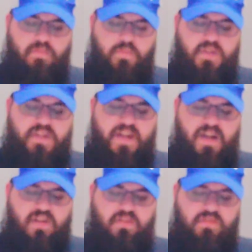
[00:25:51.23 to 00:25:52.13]
But
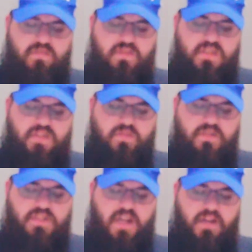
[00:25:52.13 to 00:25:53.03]
now deliver
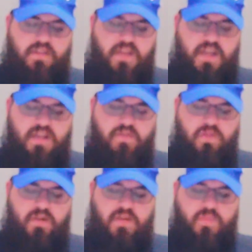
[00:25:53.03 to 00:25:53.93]
us out of the hand of
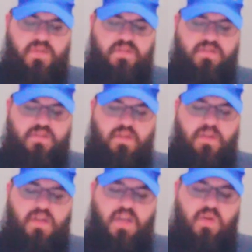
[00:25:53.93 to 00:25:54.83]
our enemies,
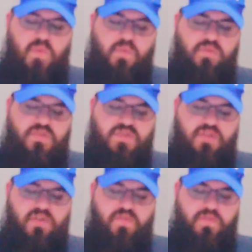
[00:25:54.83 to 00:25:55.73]
and we will
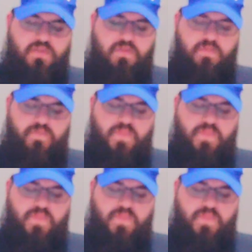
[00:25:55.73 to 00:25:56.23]
serve you.